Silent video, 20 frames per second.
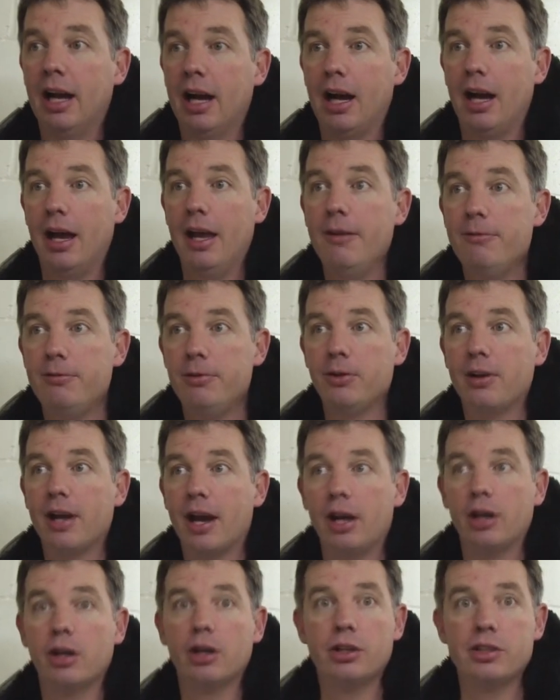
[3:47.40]
If you
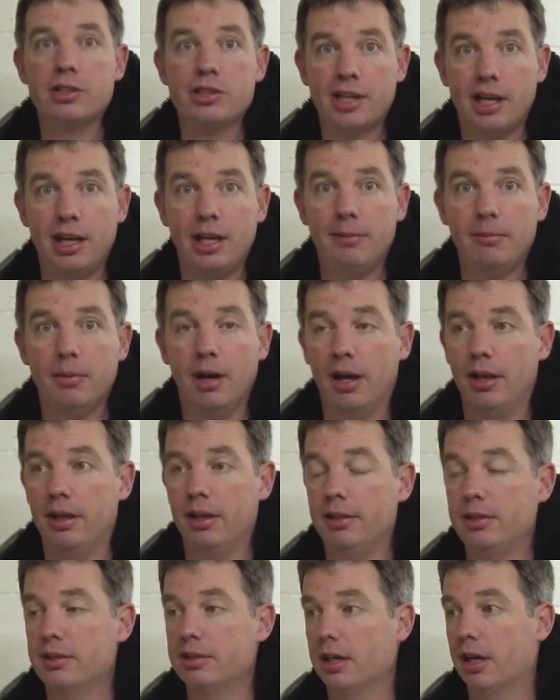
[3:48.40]
get a good team
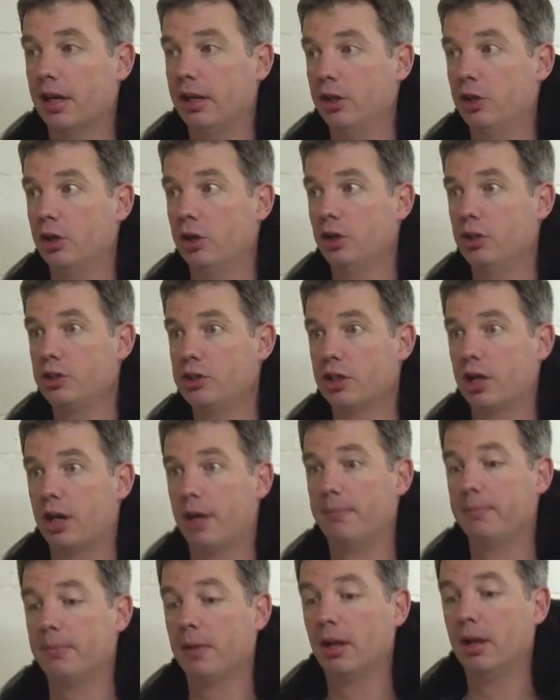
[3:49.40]
and a
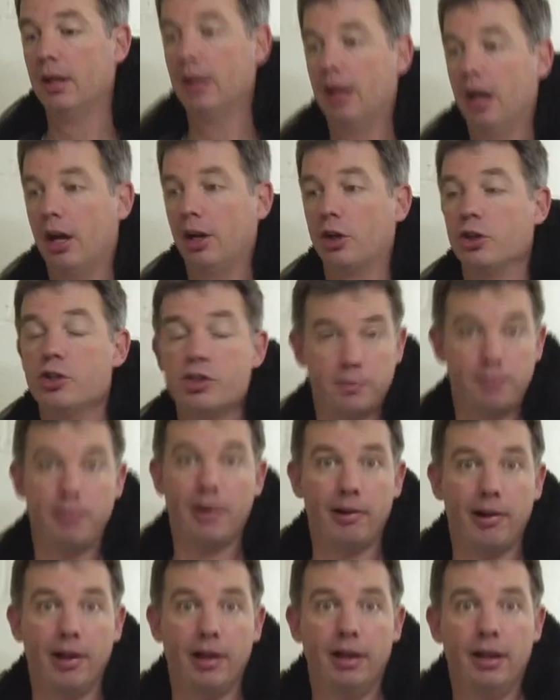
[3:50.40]
good
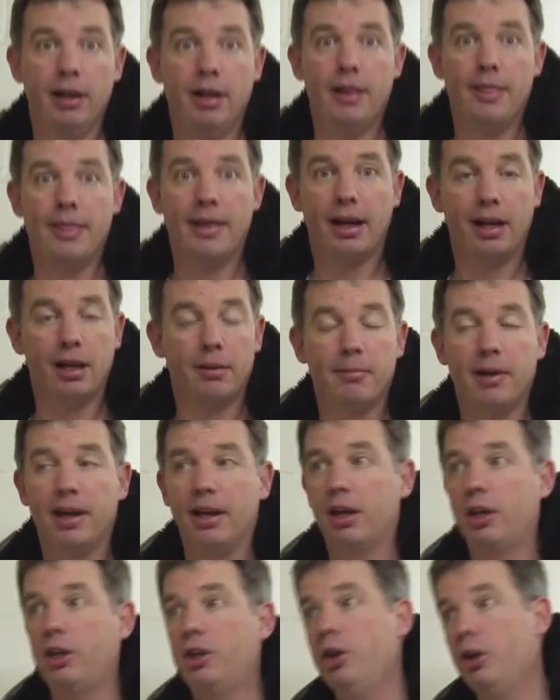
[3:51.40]
spirit, that can
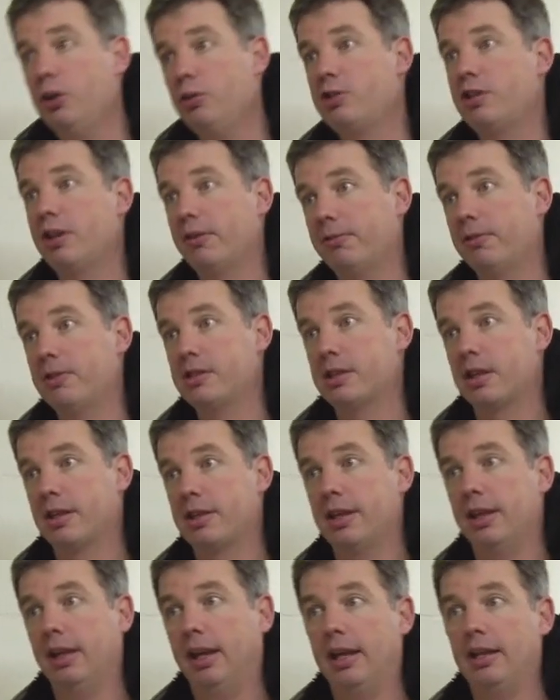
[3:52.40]
make a huge difference, I
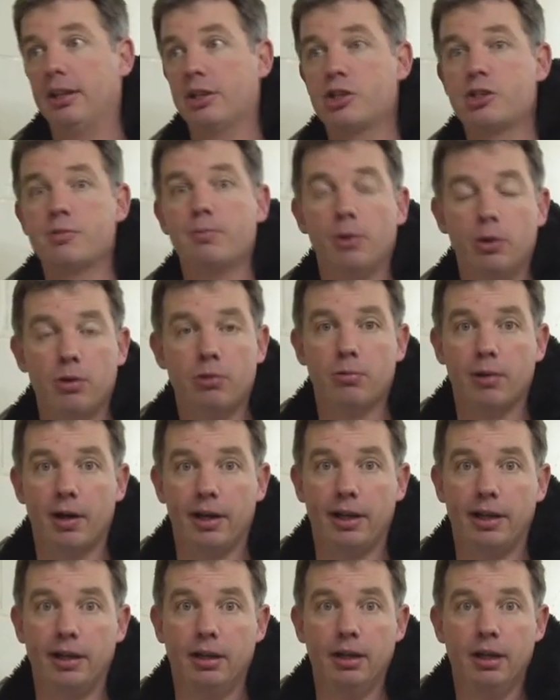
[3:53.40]
think, in the smooth
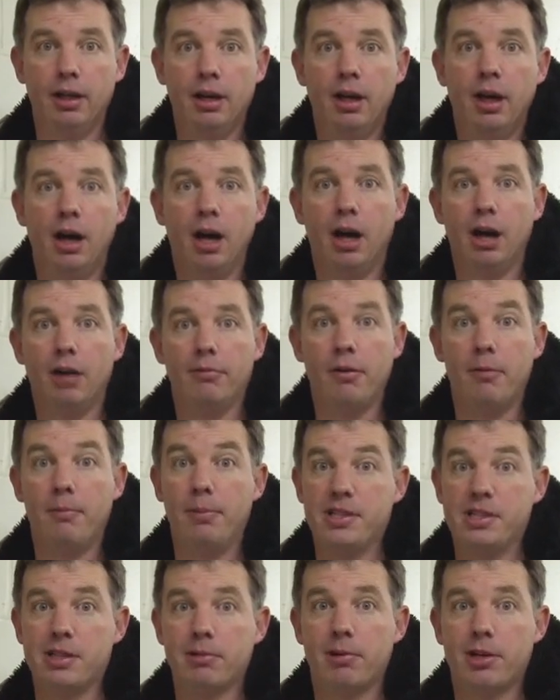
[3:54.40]
running of a
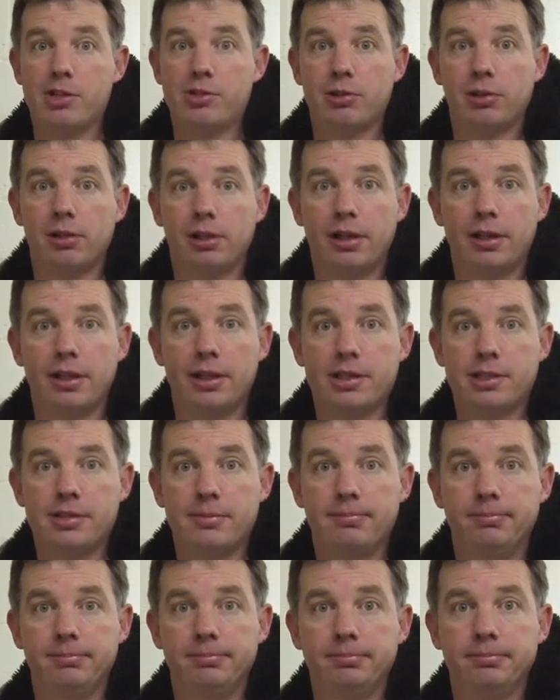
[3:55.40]
busy restaurant like
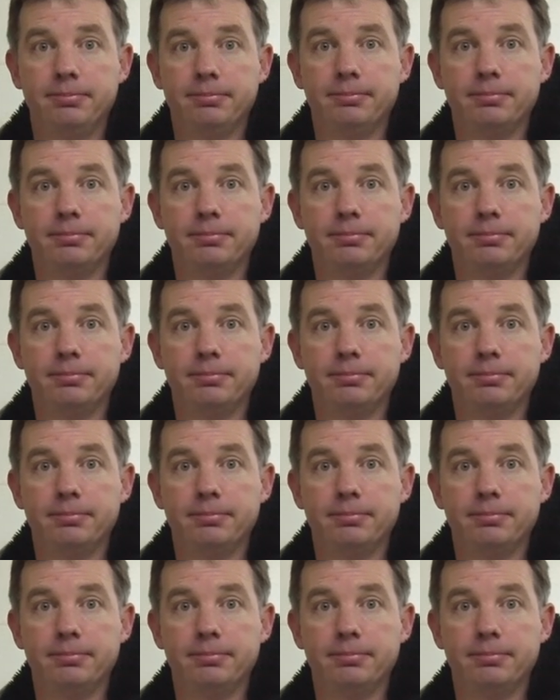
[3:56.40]
this.